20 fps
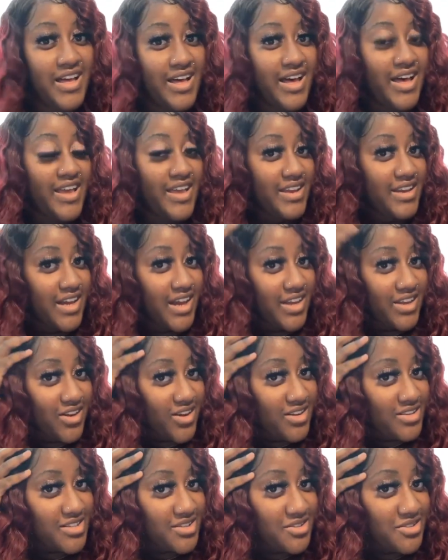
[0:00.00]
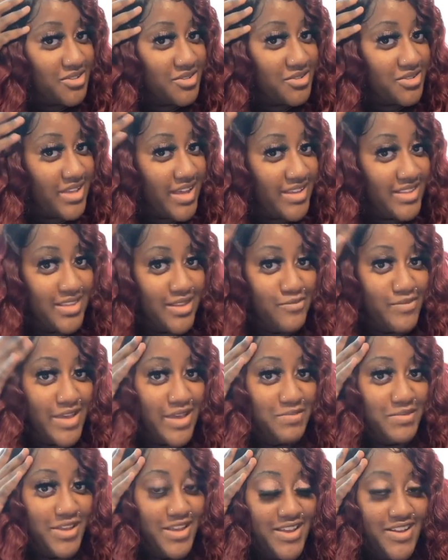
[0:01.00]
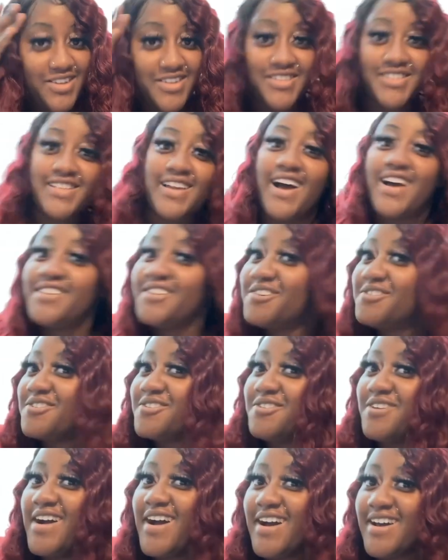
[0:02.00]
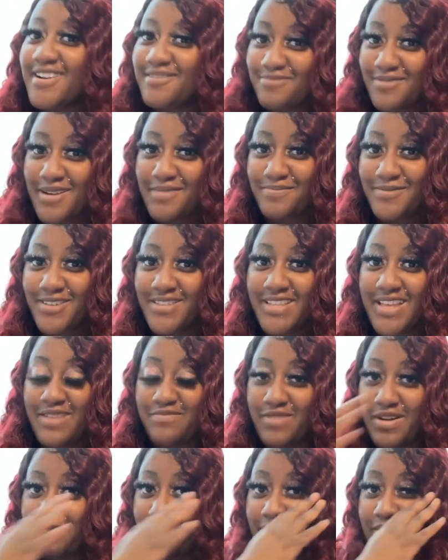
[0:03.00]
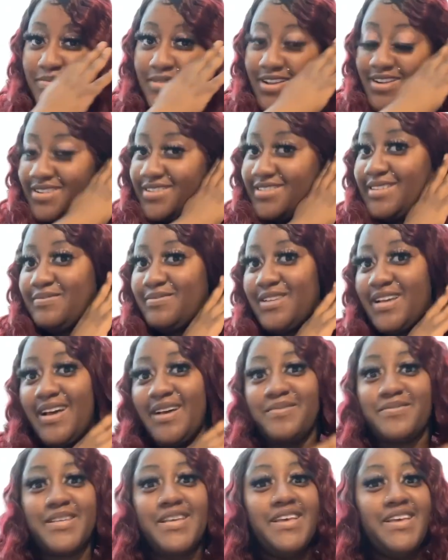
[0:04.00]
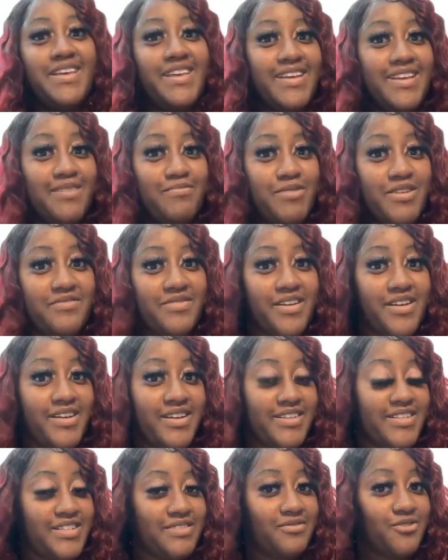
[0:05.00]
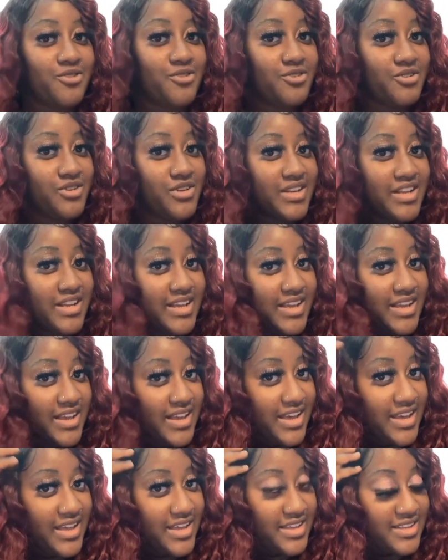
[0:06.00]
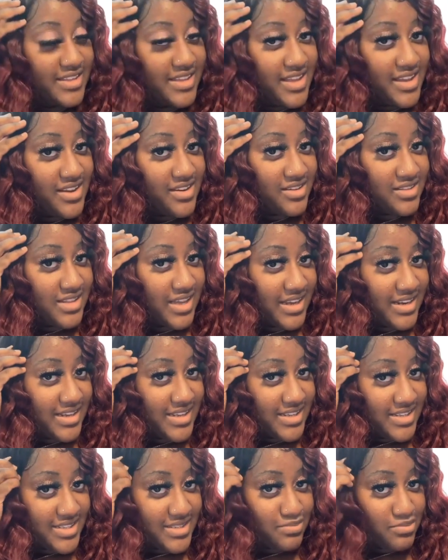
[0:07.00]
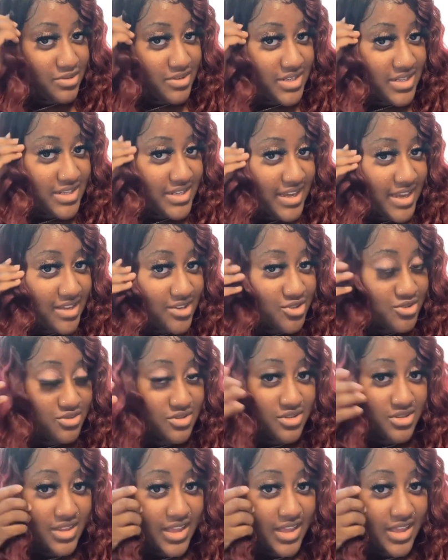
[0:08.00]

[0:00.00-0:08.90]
And I also do like the baby hairs. I don't know how to properly lay my baby hair sometimes. It can be very difficult. And the hairline is pretty natural.